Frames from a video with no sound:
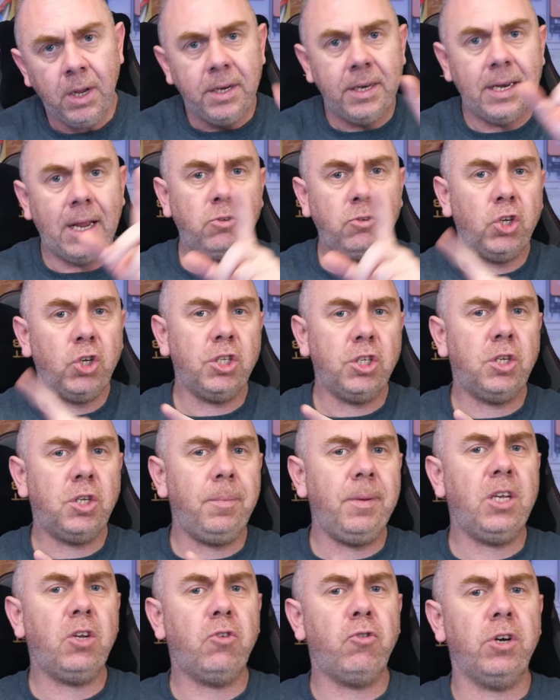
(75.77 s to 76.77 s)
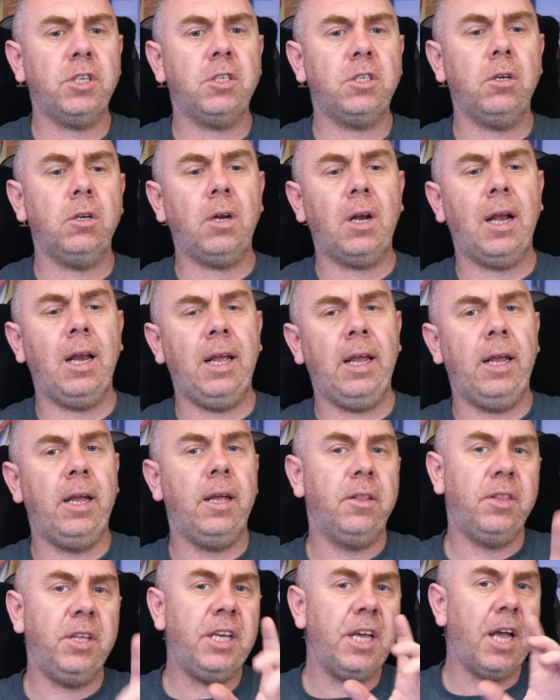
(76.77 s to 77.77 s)
Now, just to be crystal clear,
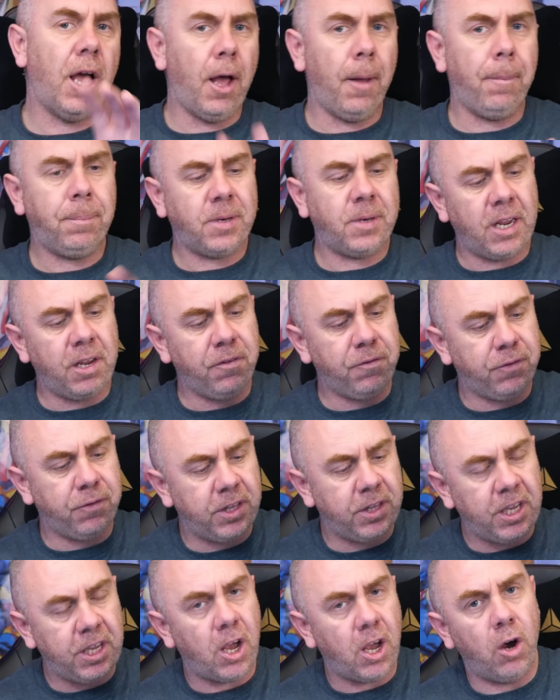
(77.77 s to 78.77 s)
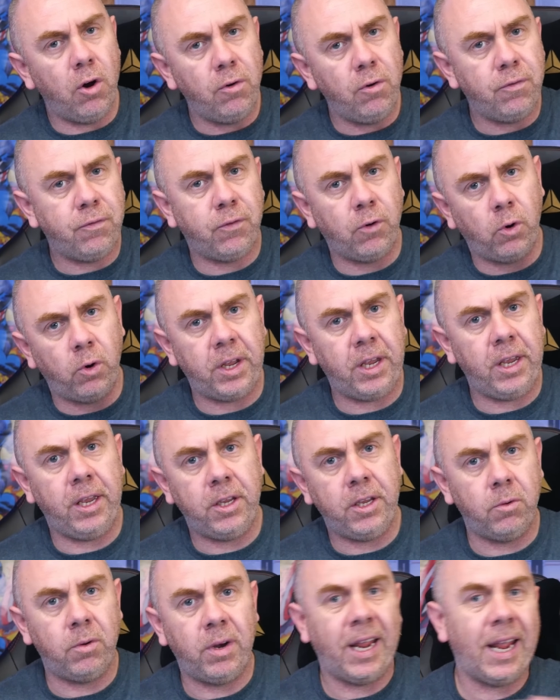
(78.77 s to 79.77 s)
the update for the 04E
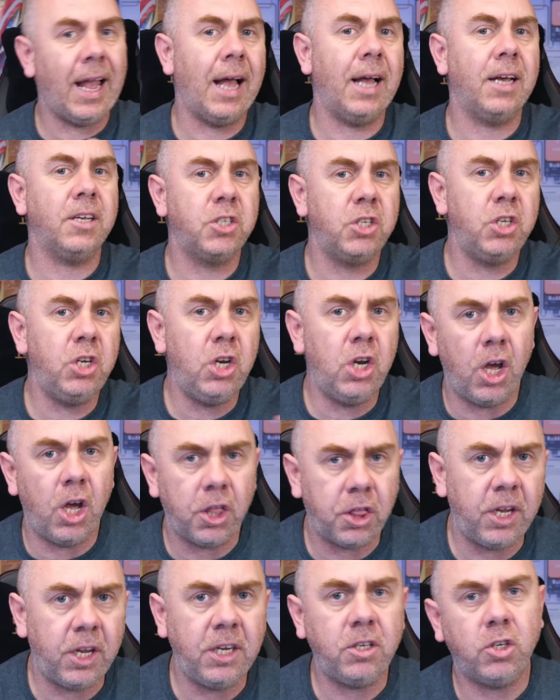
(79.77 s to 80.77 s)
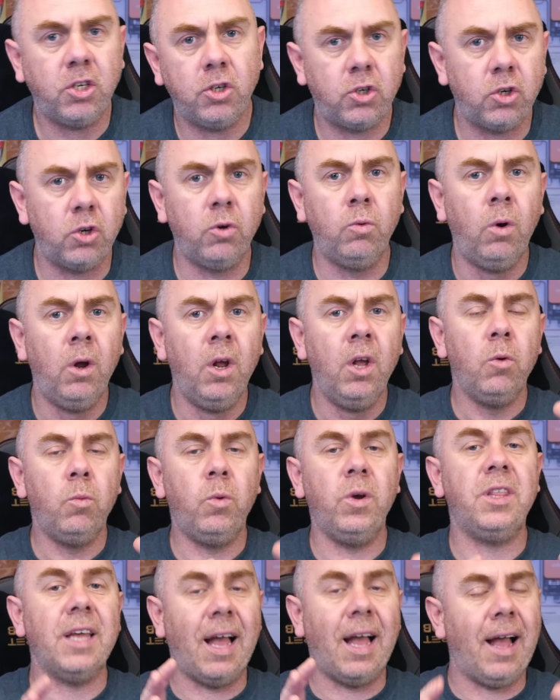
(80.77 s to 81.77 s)
unit has nothing to do
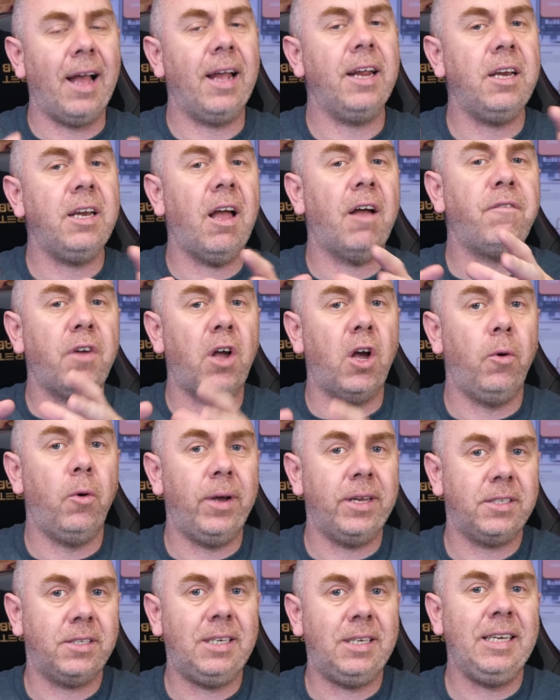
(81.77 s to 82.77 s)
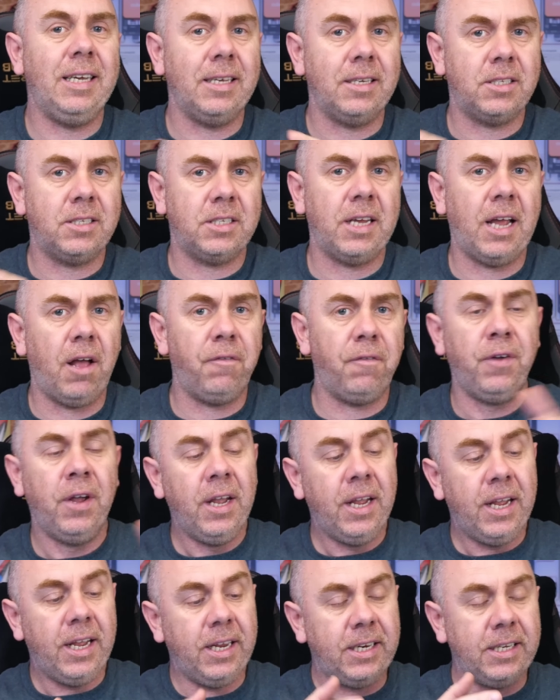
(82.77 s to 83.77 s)
with iNav OSD
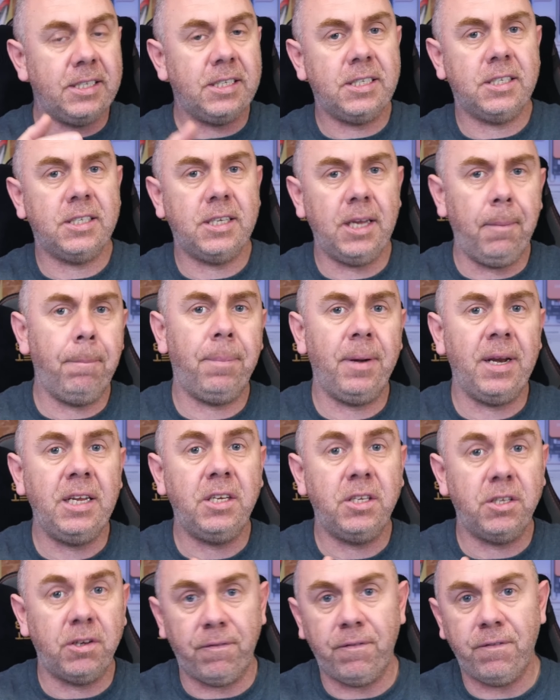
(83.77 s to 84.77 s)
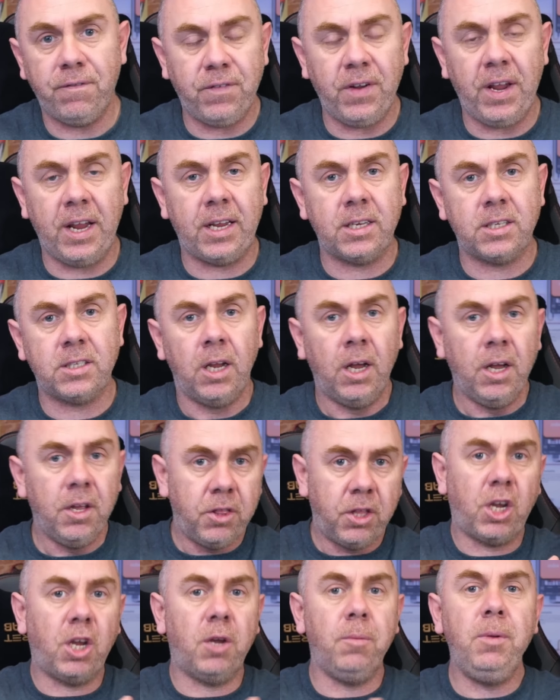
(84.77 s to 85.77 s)
itself. It is simply to fix
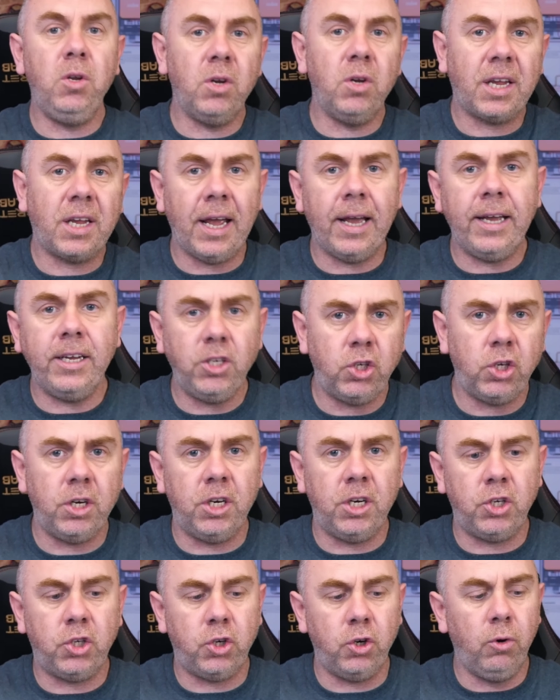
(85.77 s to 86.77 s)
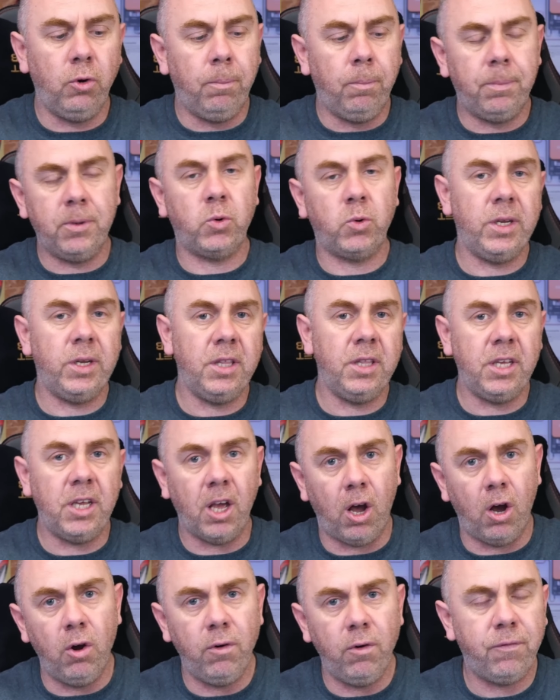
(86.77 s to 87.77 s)
the communication issue between the
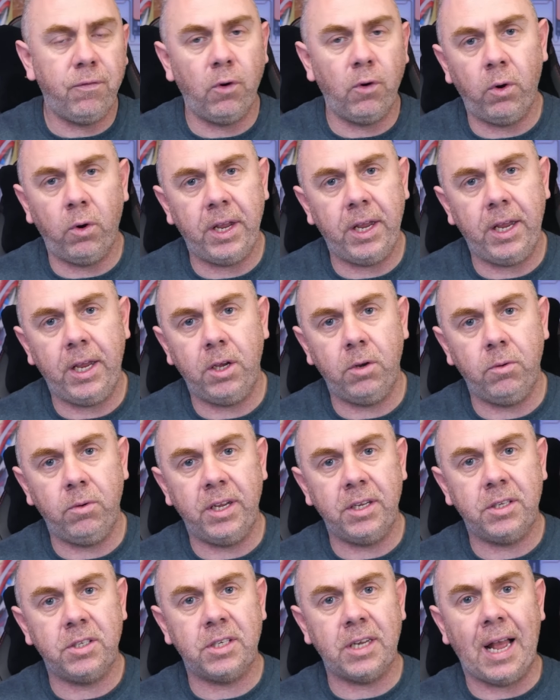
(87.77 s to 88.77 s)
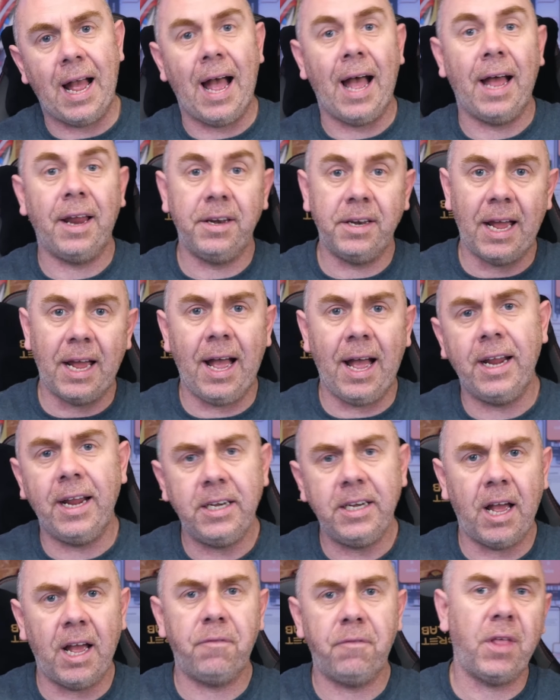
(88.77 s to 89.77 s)
04E units and
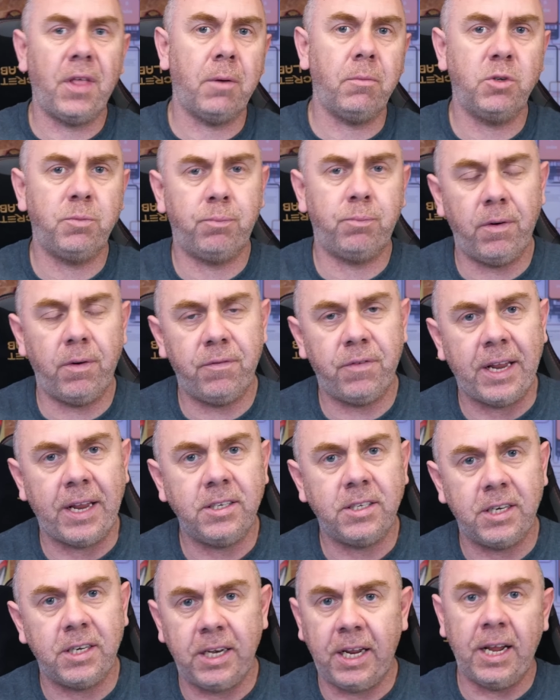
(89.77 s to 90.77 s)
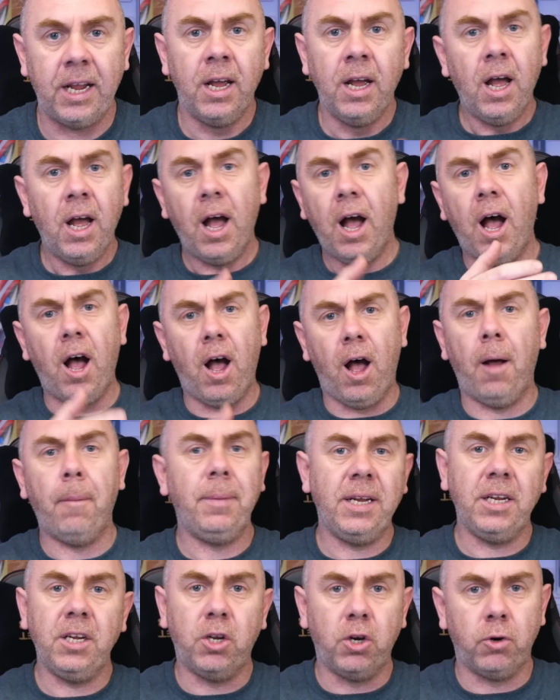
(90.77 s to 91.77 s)
iNav that was preventing it
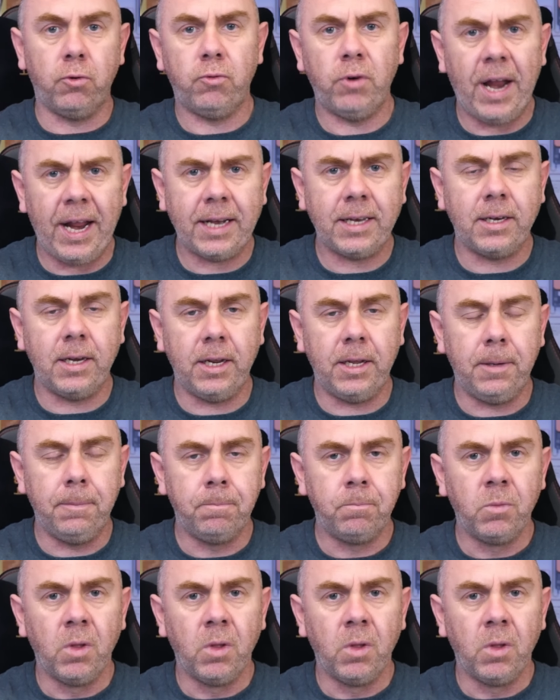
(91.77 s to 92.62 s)
arming correctly.